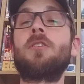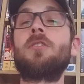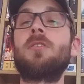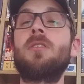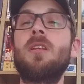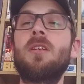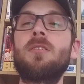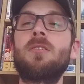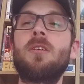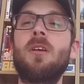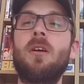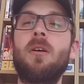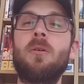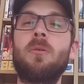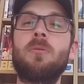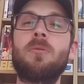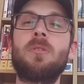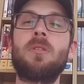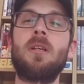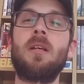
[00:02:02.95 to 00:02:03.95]
this
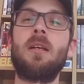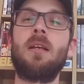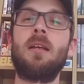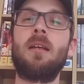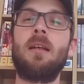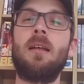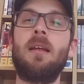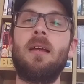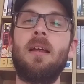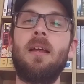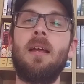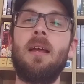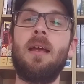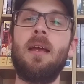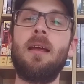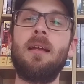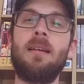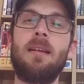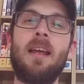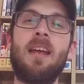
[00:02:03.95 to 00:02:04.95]
goes,
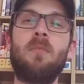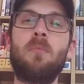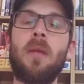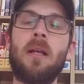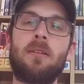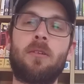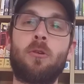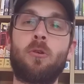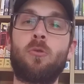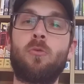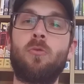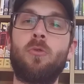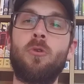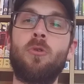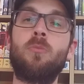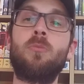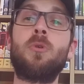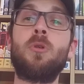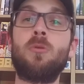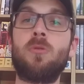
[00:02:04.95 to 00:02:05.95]
it gave me a little
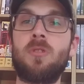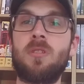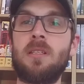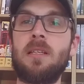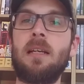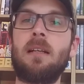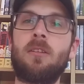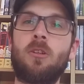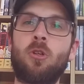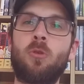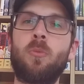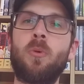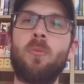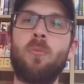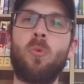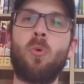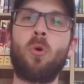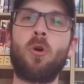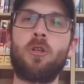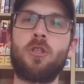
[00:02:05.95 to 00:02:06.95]
room to see a little bit
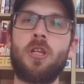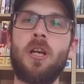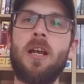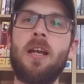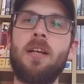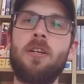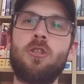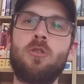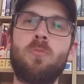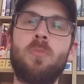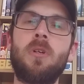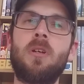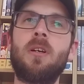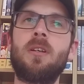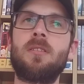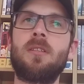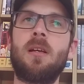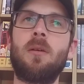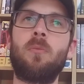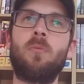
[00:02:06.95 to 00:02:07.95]
more change
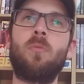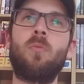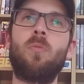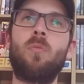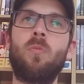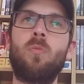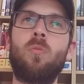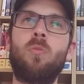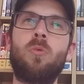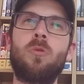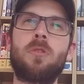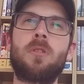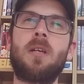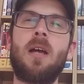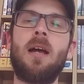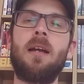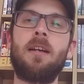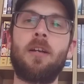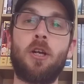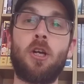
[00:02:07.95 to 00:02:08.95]
because I was
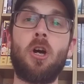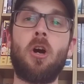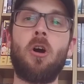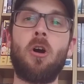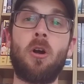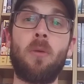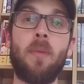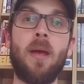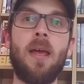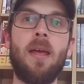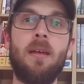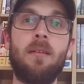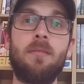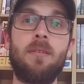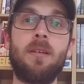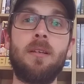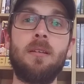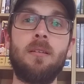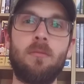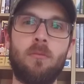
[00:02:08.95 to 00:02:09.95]
kind of
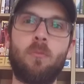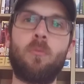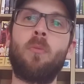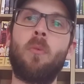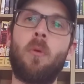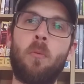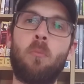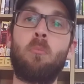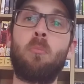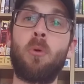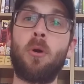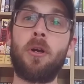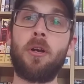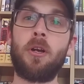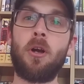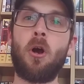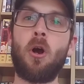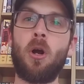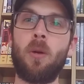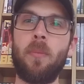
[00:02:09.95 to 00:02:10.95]
pretty
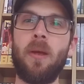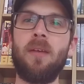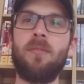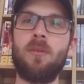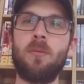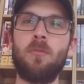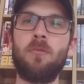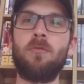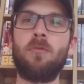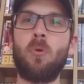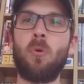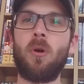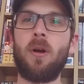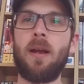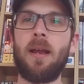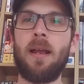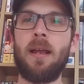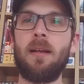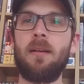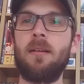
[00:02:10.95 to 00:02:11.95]
carb heavy
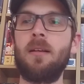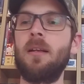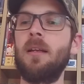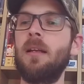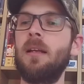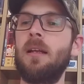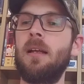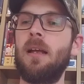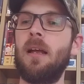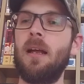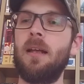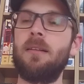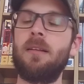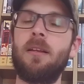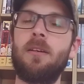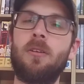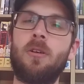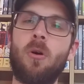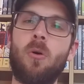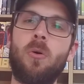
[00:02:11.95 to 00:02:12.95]
beforehand. And
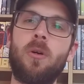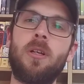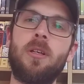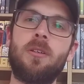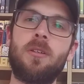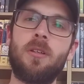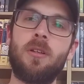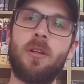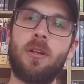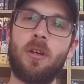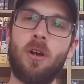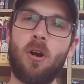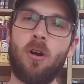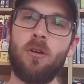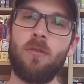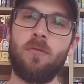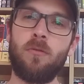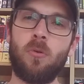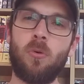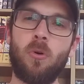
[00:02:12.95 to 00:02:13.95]
then going into the
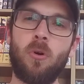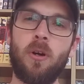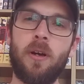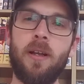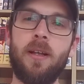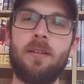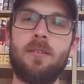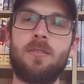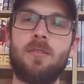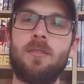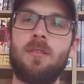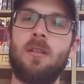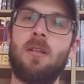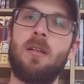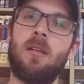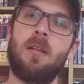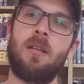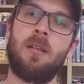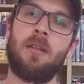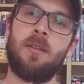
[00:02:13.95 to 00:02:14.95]
carnivore, it's
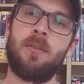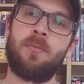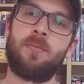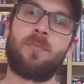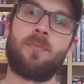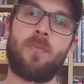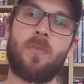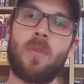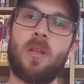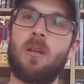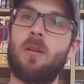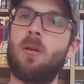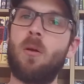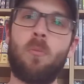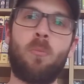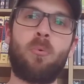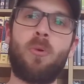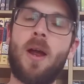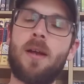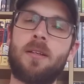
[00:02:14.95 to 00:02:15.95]

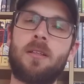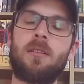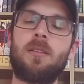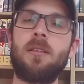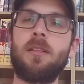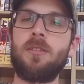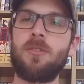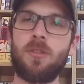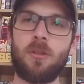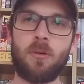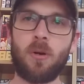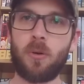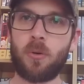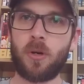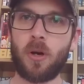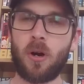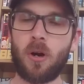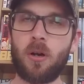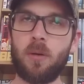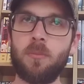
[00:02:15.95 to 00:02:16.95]
practically zero
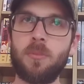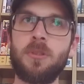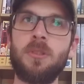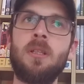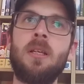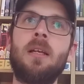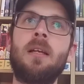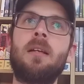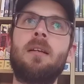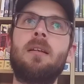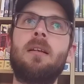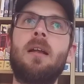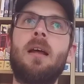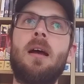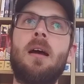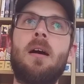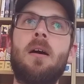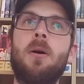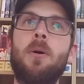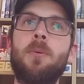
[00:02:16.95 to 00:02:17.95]
carbs.
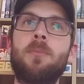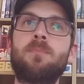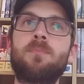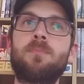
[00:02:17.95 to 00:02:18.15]
Now,